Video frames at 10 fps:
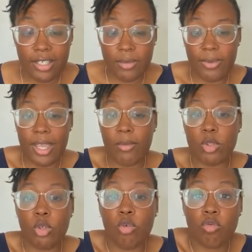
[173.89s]
to be able
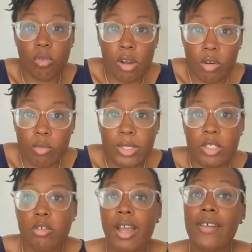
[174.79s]
to grow
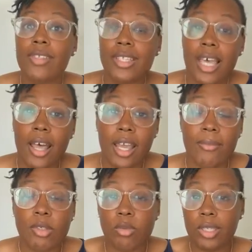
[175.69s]
when you don't have the
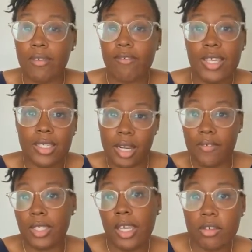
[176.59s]
time to really invest in
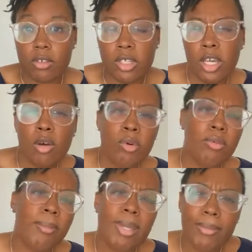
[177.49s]
everything else. What
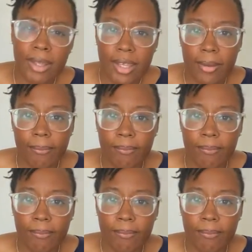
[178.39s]
do I mean by that?